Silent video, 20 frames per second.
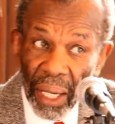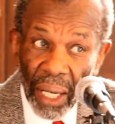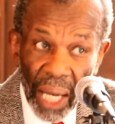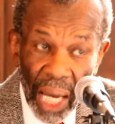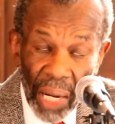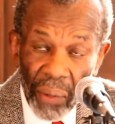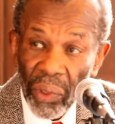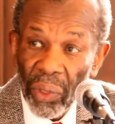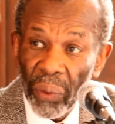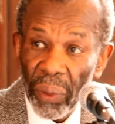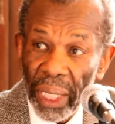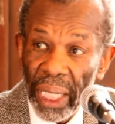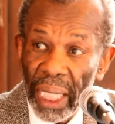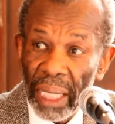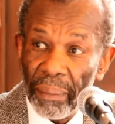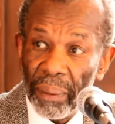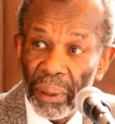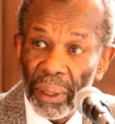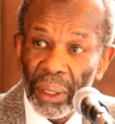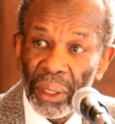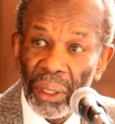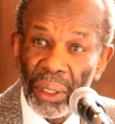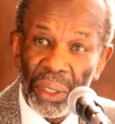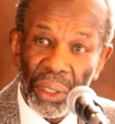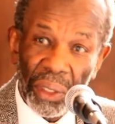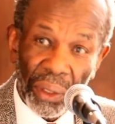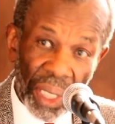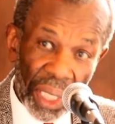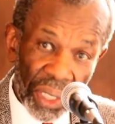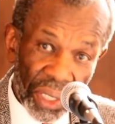And we were able
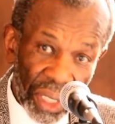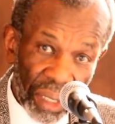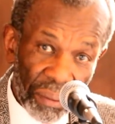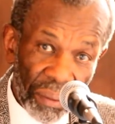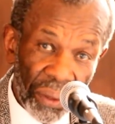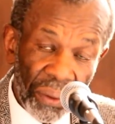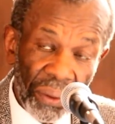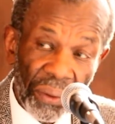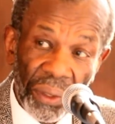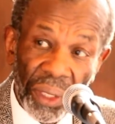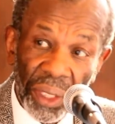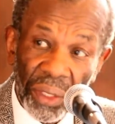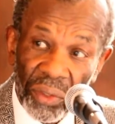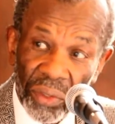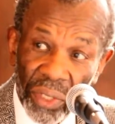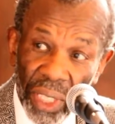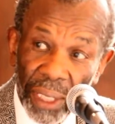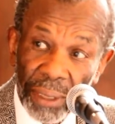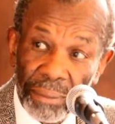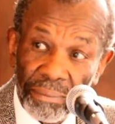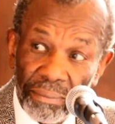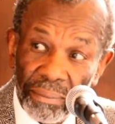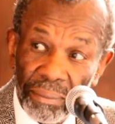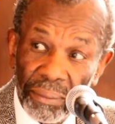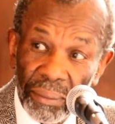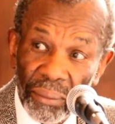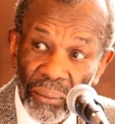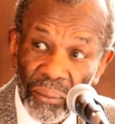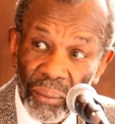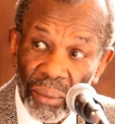to get some good things done.
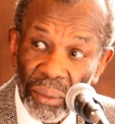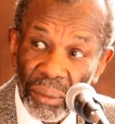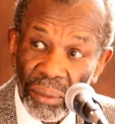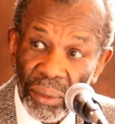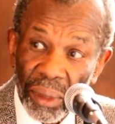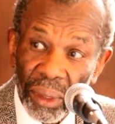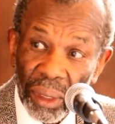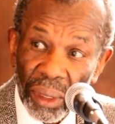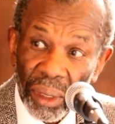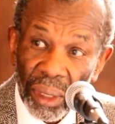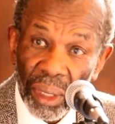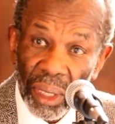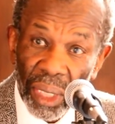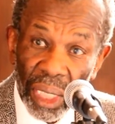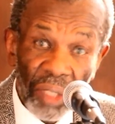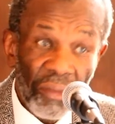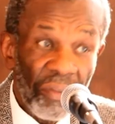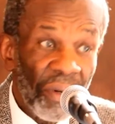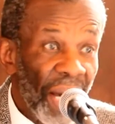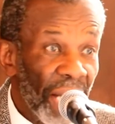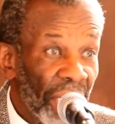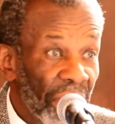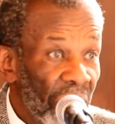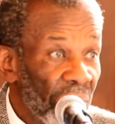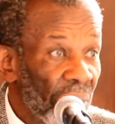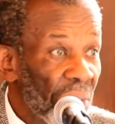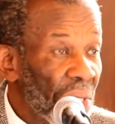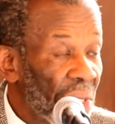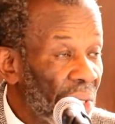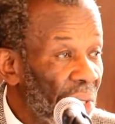In fact, it
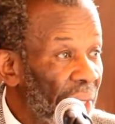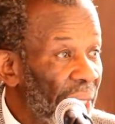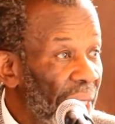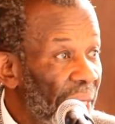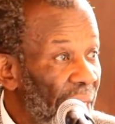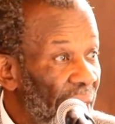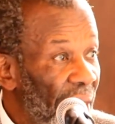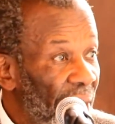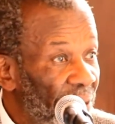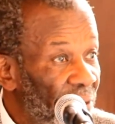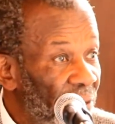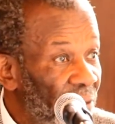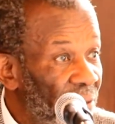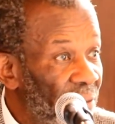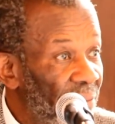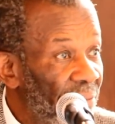was good enough